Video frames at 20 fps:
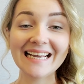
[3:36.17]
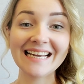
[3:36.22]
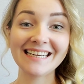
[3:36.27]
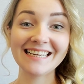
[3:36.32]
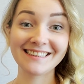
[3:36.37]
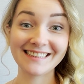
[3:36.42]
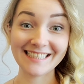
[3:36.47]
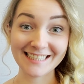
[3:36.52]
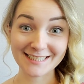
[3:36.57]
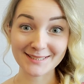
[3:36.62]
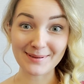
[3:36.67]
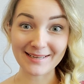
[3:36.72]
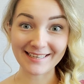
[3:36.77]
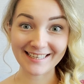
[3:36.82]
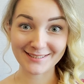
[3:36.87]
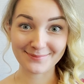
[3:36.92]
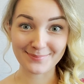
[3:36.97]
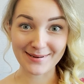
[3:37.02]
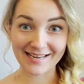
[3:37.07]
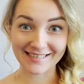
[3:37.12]
Let's make
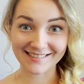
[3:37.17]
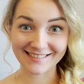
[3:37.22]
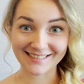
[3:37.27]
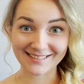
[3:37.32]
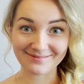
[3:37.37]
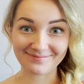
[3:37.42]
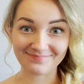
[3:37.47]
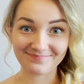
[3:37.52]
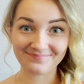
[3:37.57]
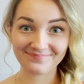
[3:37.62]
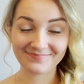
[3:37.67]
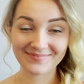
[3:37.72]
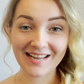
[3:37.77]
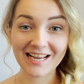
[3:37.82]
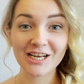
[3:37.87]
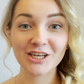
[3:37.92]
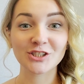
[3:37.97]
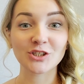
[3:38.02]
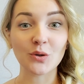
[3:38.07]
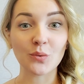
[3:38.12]
it better.
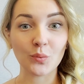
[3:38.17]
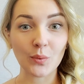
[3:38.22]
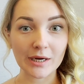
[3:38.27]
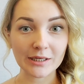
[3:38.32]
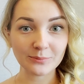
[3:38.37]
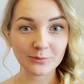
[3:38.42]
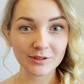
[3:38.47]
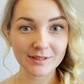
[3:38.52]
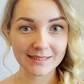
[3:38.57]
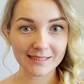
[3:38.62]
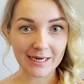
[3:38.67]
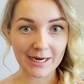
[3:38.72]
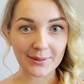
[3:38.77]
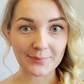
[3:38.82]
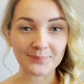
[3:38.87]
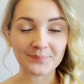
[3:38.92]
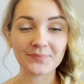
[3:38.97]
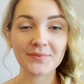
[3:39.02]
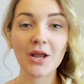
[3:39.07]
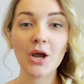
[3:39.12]
So one more
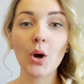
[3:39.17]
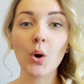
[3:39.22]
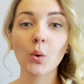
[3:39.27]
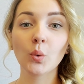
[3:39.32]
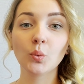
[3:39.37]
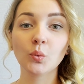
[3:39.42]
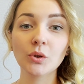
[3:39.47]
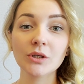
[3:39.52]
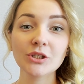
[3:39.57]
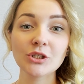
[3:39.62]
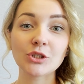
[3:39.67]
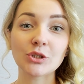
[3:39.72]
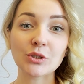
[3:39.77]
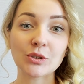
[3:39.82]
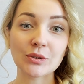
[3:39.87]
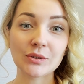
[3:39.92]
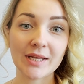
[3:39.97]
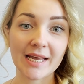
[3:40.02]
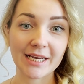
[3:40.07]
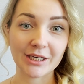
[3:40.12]
time. What do
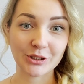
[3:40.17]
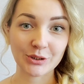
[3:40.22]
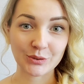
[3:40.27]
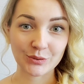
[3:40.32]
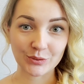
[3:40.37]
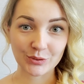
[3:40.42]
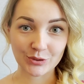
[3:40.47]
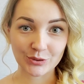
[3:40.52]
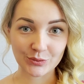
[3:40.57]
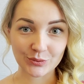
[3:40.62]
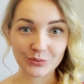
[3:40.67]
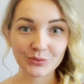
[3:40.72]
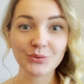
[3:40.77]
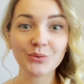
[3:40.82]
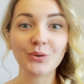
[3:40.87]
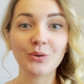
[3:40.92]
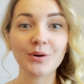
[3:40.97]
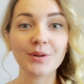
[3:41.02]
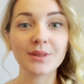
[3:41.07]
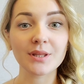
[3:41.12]
you like to
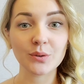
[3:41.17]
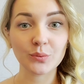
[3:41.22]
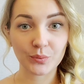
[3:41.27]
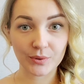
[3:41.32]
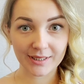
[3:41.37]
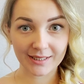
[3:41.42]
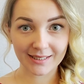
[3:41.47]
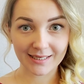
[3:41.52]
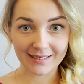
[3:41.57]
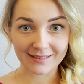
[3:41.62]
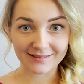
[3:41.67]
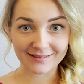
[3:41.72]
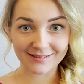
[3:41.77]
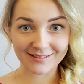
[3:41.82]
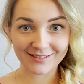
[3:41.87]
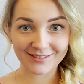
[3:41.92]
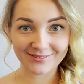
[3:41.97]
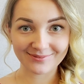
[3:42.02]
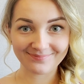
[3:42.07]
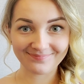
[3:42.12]
do on the weekend?
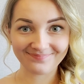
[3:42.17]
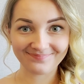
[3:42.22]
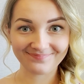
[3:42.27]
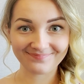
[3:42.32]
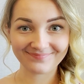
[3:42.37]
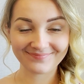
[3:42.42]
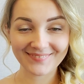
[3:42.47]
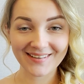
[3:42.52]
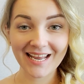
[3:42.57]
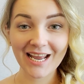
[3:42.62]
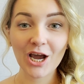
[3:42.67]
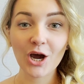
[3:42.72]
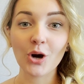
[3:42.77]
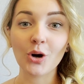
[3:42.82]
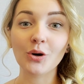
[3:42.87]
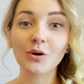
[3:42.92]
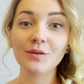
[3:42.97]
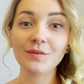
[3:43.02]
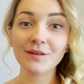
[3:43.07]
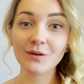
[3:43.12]

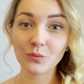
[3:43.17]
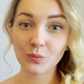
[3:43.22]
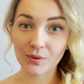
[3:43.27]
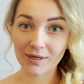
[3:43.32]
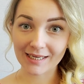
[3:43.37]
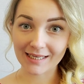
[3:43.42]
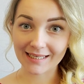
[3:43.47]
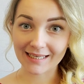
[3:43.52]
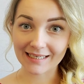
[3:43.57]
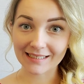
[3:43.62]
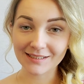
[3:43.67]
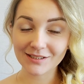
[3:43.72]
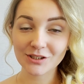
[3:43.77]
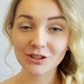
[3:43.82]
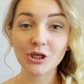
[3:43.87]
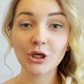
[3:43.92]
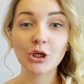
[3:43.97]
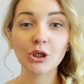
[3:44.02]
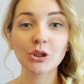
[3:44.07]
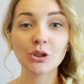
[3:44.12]
On the weekend,
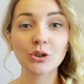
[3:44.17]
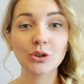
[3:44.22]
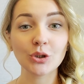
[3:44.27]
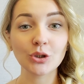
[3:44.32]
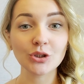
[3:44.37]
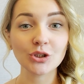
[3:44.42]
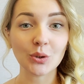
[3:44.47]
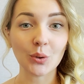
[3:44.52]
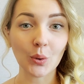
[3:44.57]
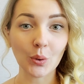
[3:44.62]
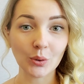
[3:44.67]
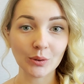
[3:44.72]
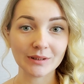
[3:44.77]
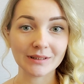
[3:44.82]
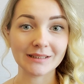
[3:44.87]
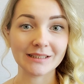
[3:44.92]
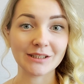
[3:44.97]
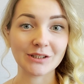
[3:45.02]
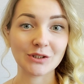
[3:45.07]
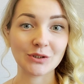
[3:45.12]
not
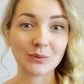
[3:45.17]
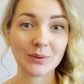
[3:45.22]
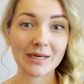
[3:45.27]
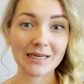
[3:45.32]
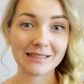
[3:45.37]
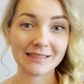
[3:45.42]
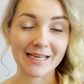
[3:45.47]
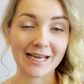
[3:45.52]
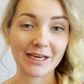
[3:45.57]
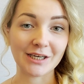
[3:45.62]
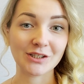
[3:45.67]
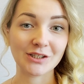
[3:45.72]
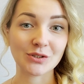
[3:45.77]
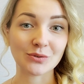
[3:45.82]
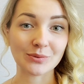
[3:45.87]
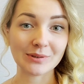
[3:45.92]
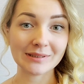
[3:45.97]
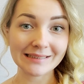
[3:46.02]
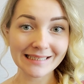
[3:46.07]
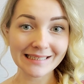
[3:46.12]
only do I like
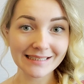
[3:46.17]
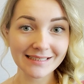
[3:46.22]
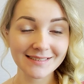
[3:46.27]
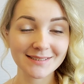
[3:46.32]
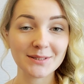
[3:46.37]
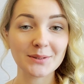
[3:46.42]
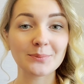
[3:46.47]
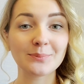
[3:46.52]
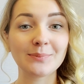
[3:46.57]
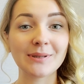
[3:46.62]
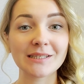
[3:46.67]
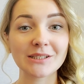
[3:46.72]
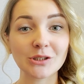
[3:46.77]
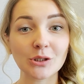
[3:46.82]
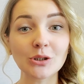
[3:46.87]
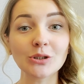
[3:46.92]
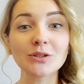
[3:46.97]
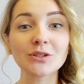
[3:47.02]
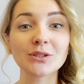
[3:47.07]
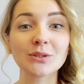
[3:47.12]
to relax, but
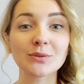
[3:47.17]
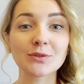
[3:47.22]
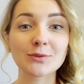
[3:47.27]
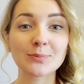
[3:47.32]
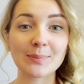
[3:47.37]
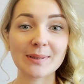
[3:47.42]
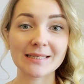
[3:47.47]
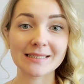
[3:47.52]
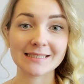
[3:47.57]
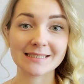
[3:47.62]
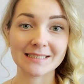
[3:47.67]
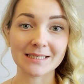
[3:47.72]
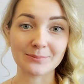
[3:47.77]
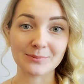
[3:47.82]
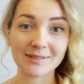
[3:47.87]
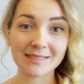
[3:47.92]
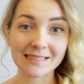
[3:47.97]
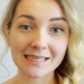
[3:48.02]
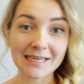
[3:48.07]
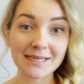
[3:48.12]
also spend
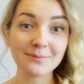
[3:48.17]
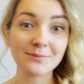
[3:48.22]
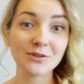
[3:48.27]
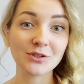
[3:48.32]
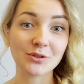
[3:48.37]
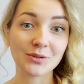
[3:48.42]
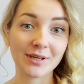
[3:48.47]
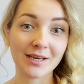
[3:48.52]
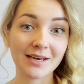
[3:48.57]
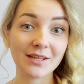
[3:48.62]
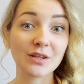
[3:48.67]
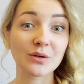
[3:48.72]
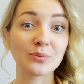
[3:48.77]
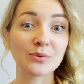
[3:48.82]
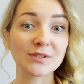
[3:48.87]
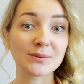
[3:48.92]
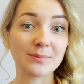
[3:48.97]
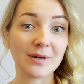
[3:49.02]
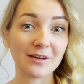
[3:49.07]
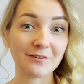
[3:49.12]
some time together
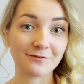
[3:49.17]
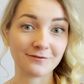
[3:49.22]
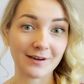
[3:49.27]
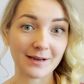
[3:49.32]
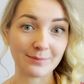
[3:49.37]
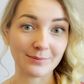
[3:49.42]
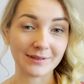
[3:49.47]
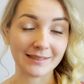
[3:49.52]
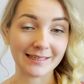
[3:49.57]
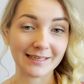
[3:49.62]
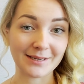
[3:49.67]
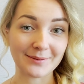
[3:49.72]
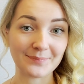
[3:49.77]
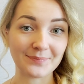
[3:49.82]
with my family.